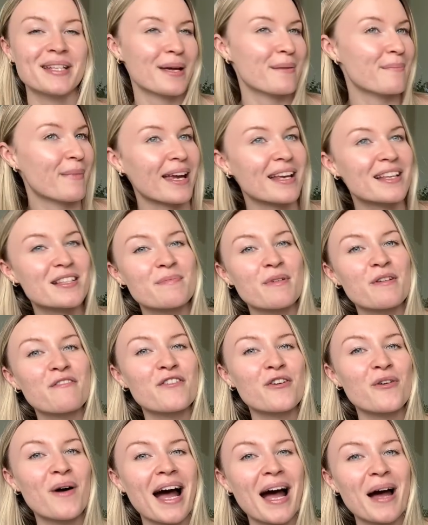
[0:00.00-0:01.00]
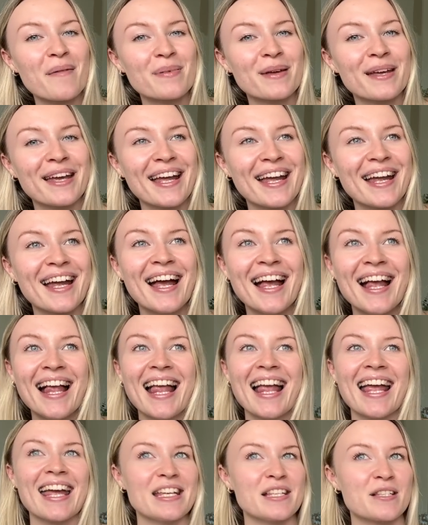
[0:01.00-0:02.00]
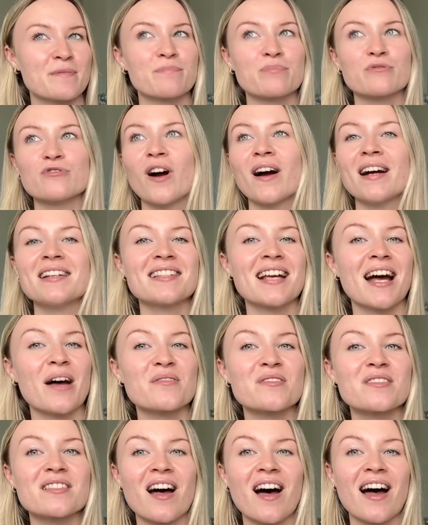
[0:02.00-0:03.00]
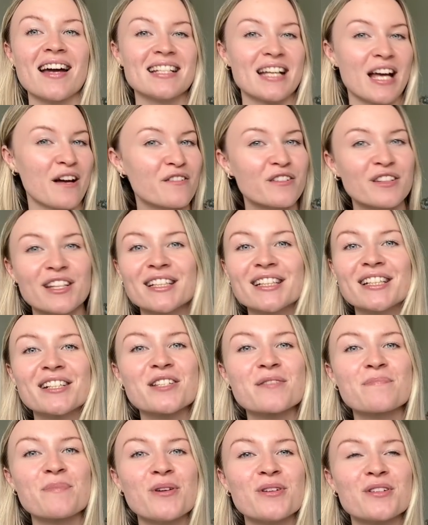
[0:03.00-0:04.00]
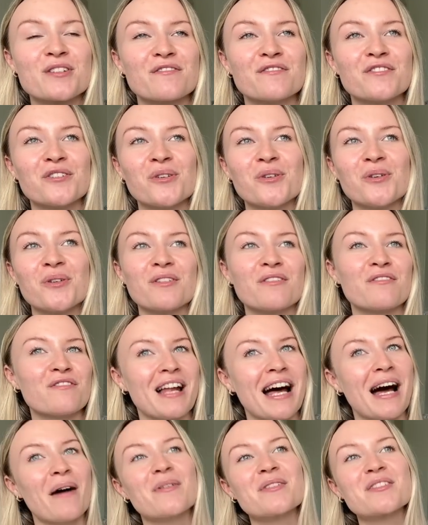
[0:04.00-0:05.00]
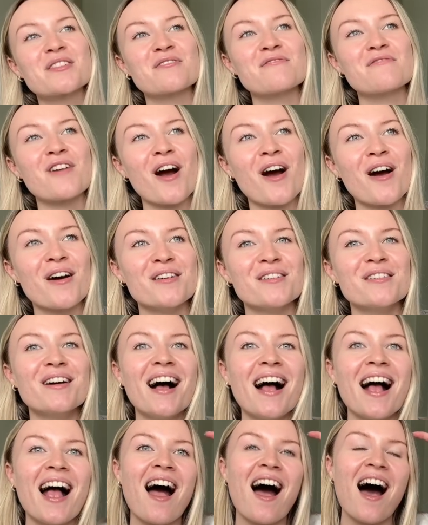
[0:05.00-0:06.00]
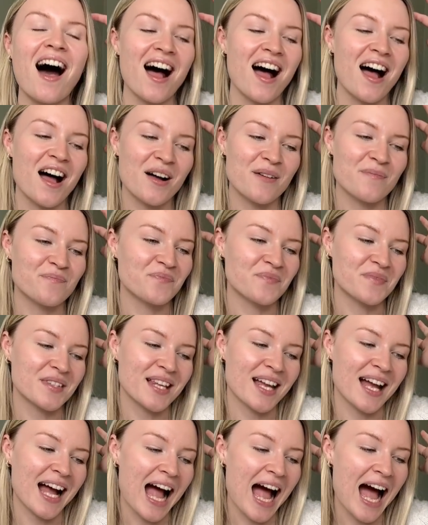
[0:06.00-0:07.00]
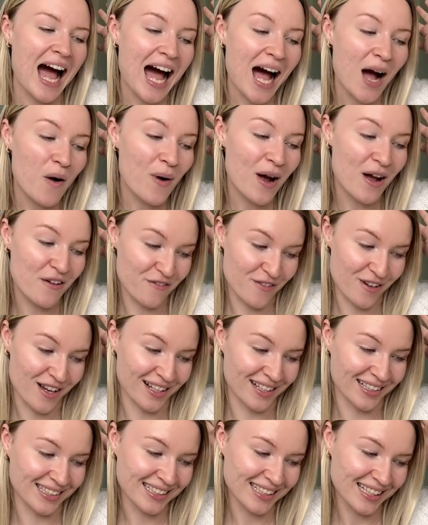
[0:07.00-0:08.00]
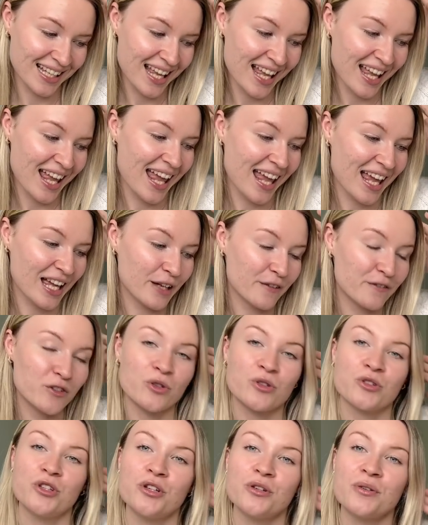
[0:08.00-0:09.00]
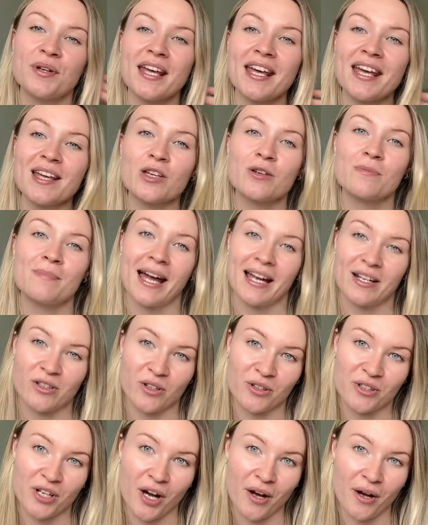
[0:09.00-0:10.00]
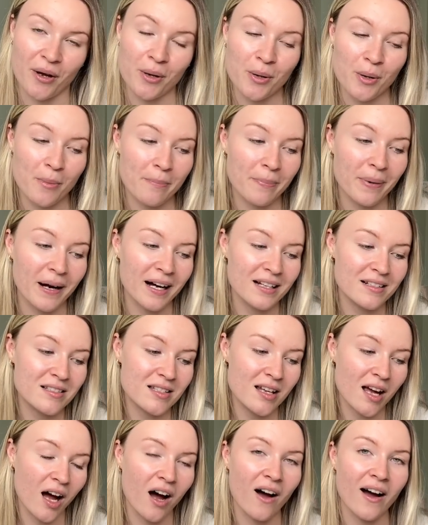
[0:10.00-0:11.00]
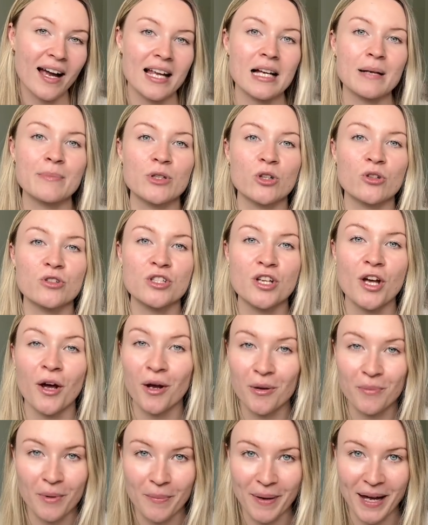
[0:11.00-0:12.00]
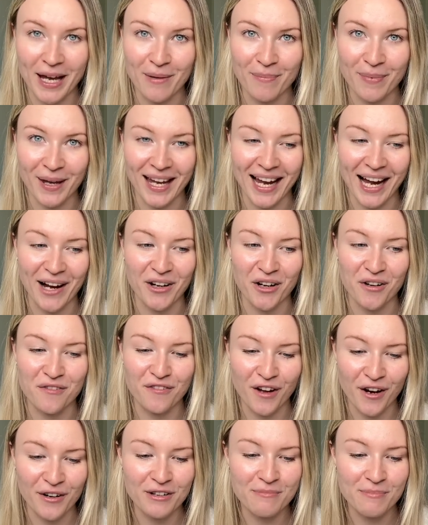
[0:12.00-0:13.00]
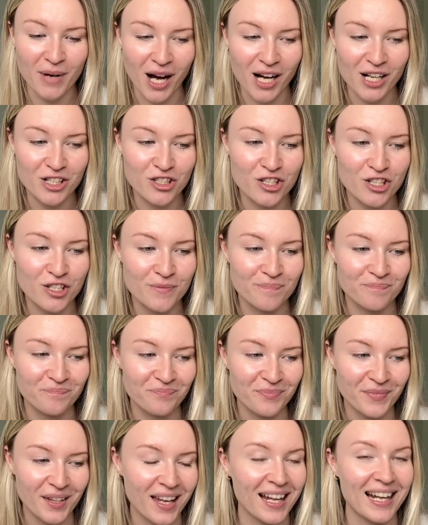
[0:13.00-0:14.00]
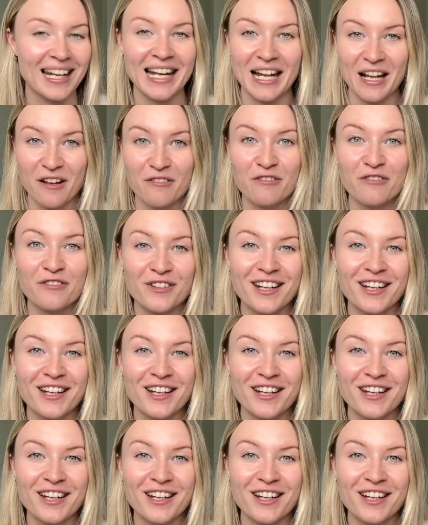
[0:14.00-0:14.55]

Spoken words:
It makes me feel happy. It's bright outside. Everything looks beautiful. The flowers grow. However, if you're new here, you may not know, but I am an October baby and I very much live.